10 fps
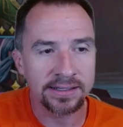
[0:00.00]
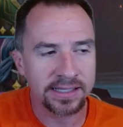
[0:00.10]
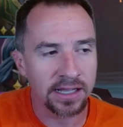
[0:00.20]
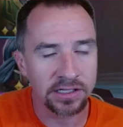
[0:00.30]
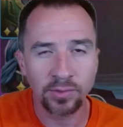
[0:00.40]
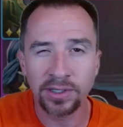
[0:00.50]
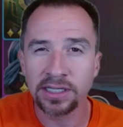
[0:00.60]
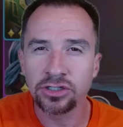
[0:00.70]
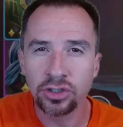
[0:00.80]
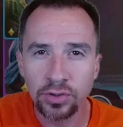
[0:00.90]
It sounds like we
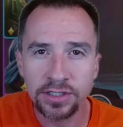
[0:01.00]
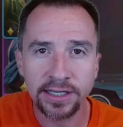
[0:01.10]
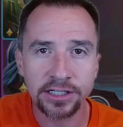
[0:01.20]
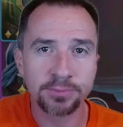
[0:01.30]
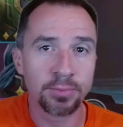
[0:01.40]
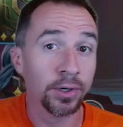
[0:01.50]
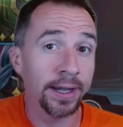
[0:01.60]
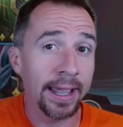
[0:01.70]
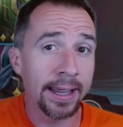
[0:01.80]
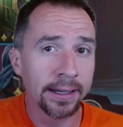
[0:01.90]
get 2 tickets per
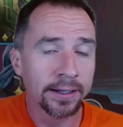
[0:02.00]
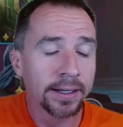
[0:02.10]
day,